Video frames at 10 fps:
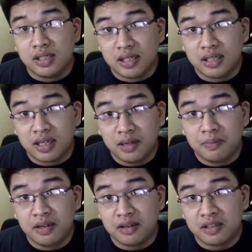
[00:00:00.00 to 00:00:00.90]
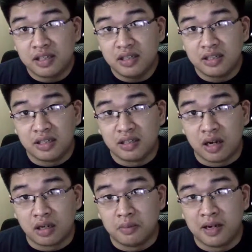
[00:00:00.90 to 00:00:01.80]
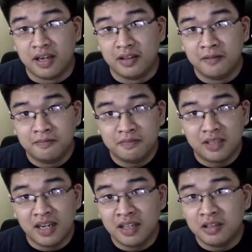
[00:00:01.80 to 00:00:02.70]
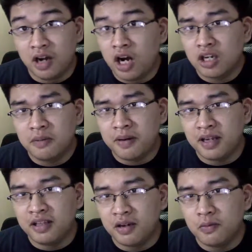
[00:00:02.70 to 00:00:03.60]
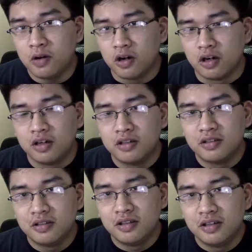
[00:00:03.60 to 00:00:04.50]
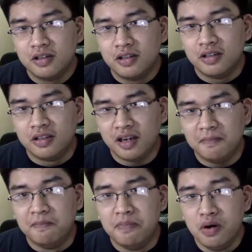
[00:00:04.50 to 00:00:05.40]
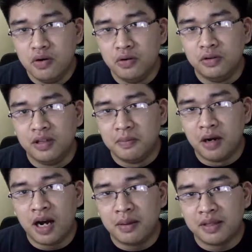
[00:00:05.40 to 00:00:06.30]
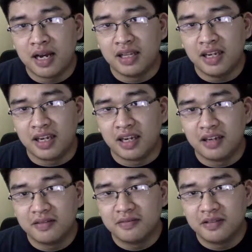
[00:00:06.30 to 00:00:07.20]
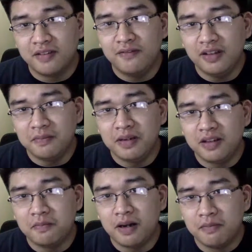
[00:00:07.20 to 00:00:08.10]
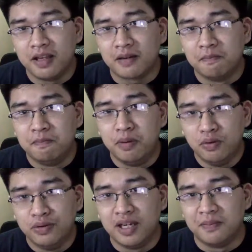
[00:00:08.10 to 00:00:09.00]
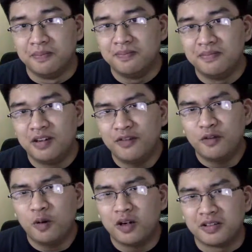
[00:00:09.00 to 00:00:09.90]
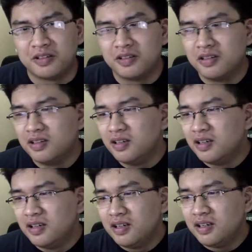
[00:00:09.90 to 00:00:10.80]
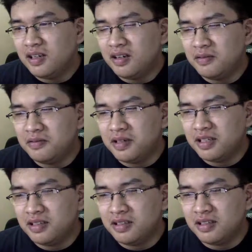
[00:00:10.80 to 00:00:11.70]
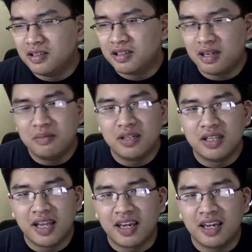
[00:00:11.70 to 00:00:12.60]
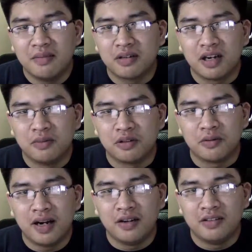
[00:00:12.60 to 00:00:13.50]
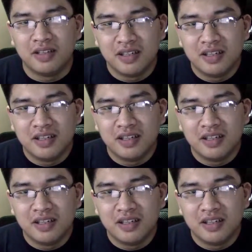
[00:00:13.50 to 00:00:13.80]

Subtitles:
It'd keep the citizens occupied. And occupied they were. They booed Muhammad Ali. The Filipino public booed him. Of course. When someone like him comes around,